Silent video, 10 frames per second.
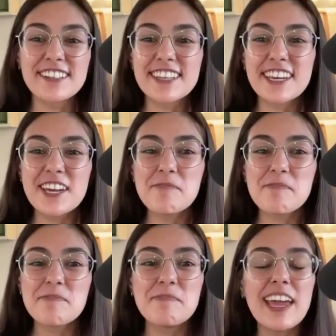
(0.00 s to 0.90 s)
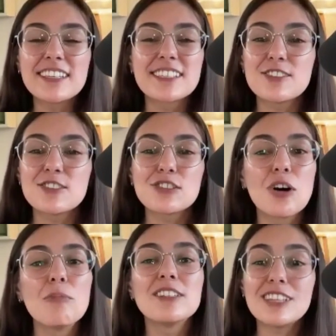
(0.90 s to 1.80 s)
honestly makes it so
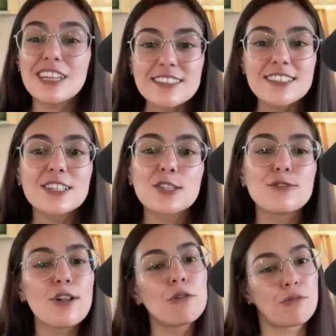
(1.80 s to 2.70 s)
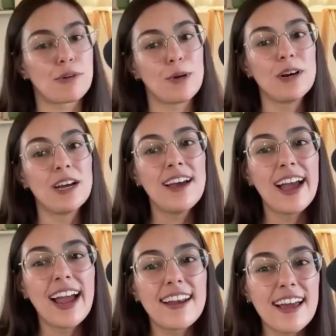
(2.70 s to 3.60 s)
much easier to follow through.
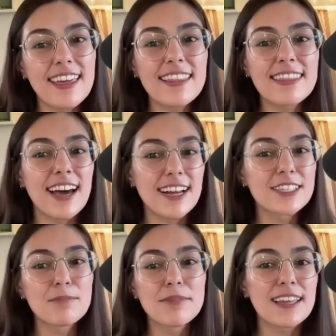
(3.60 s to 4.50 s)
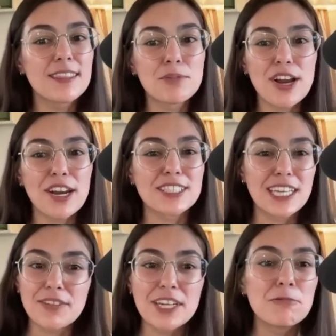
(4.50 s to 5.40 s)
And I think that's something in the
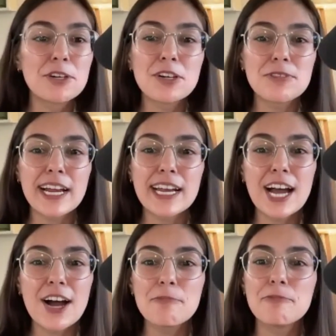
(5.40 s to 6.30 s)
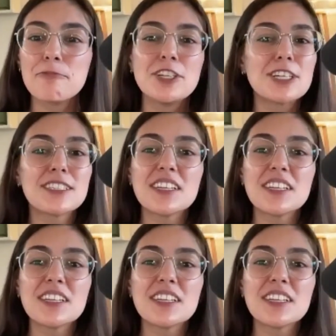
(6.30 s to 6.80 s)
productivity world right now. We just need to